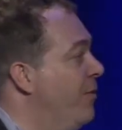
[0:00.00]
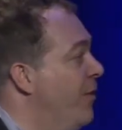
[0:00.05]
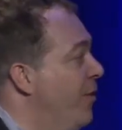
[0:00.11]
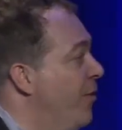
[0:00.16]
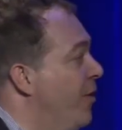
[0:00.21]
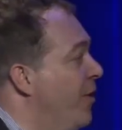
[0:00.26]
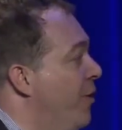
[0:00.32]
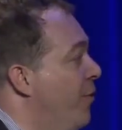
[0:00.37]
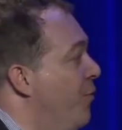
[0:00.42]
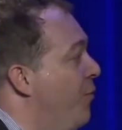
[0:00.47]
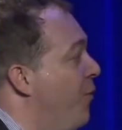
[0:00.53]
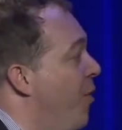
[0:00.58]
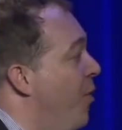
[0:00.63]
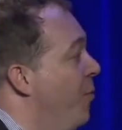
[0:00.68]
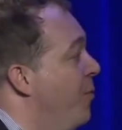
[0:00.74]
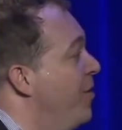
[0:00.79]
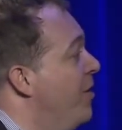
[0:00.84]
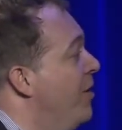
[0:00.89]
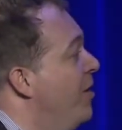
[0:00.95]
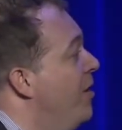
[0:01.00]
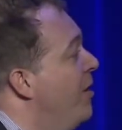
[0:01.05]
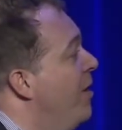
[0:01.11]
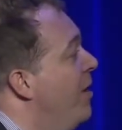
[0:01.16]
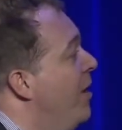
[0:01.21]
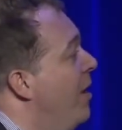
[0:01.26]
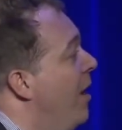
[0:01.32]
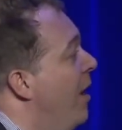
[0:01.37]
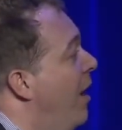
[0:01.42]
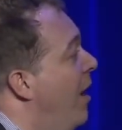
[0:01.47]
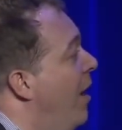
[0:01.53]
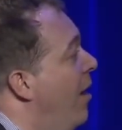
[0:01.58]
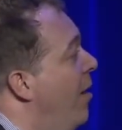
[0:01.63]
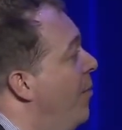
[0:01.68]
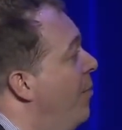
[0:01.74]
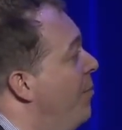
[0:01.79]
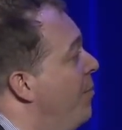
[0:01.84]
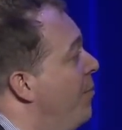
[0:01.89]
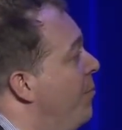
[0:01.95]
that are confirmed
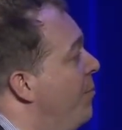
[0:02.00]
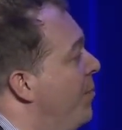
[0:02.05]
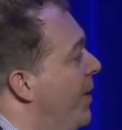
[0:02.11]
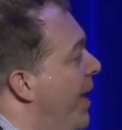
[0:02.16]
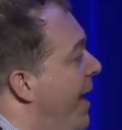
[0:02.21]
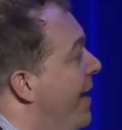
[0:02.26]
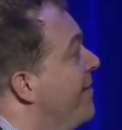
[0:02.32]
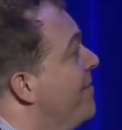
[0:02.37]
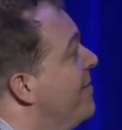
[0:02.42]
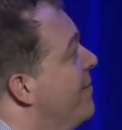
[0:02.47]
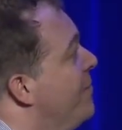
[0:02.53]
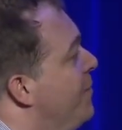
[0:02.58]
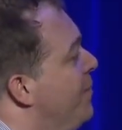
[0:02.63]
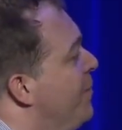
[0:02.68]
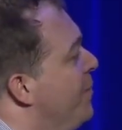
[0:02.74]
uh, planets.